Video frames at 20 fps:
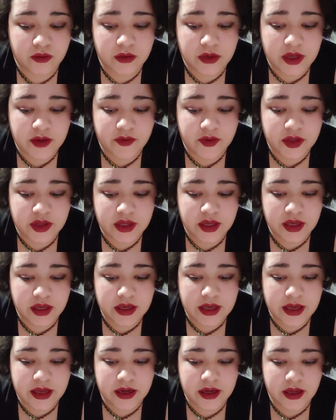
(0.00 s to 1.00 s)

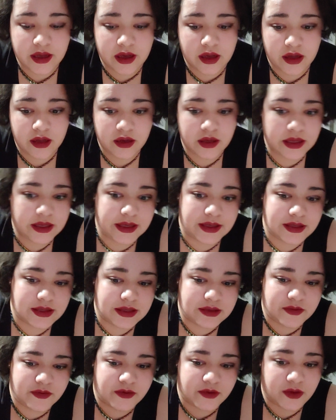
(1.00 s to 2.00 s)
Everything kind of got, I
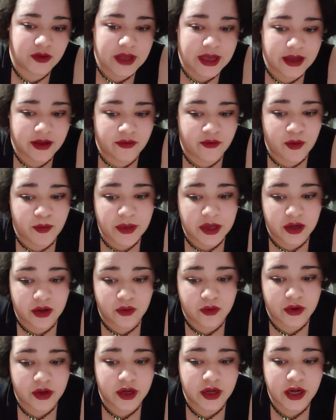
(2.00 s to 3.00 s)
guess, for lack of a better
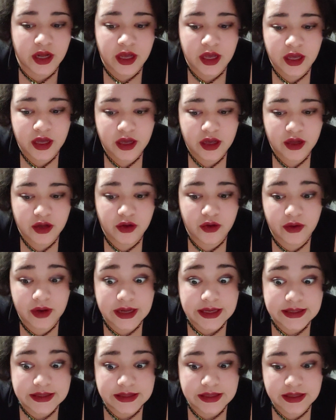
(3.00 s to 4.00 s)
word,
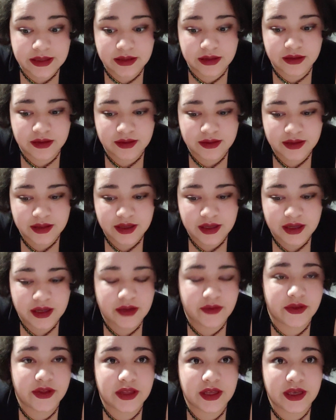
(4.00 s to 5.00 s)
crazy.
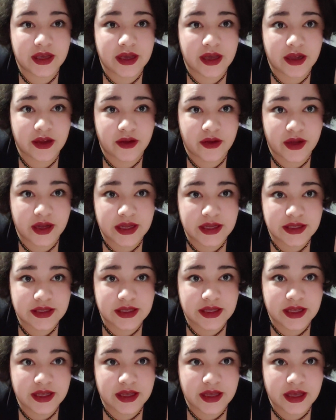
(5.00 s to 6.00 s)
Everything got
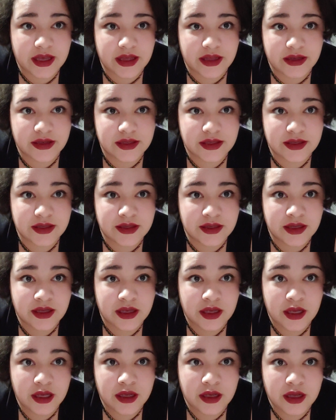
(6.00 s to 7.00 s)
crazy and,
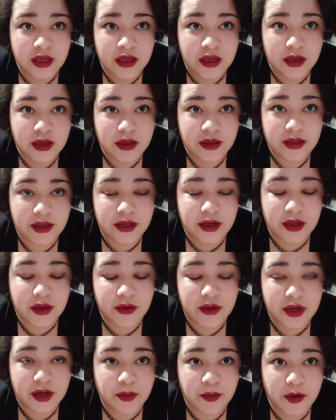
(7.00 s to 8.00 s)
in
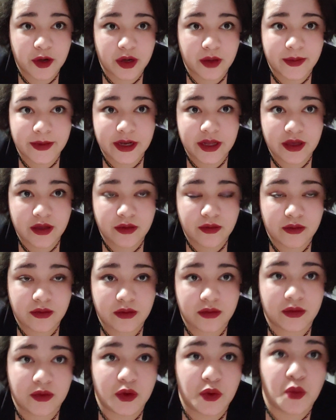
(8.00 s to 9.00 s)
a permanent
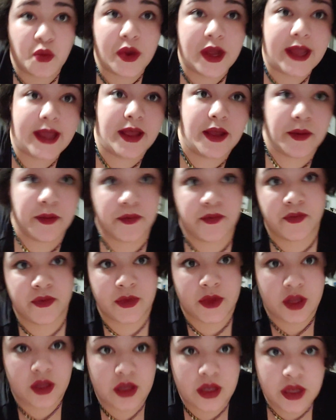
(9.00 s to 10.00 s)
way.
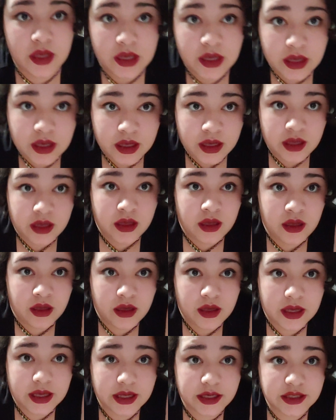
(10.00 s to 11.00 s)

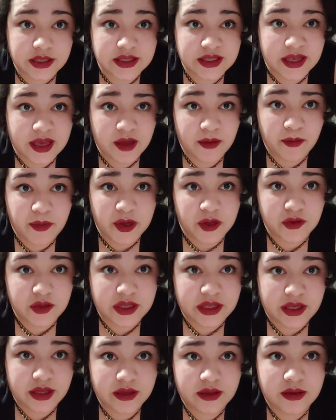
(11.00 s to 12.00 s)
And just kept
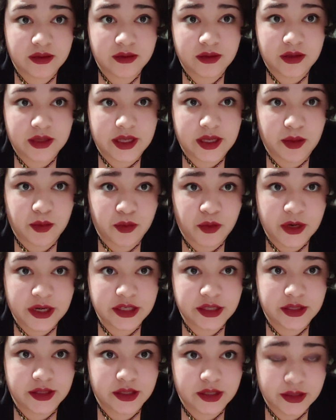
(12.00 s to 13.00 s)
building, like,
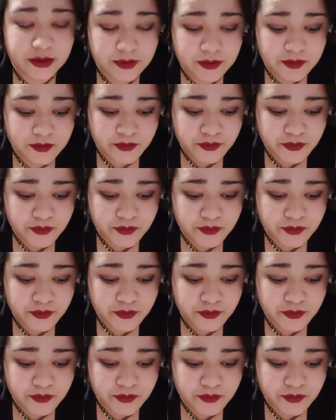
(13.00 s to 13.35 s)
pressure.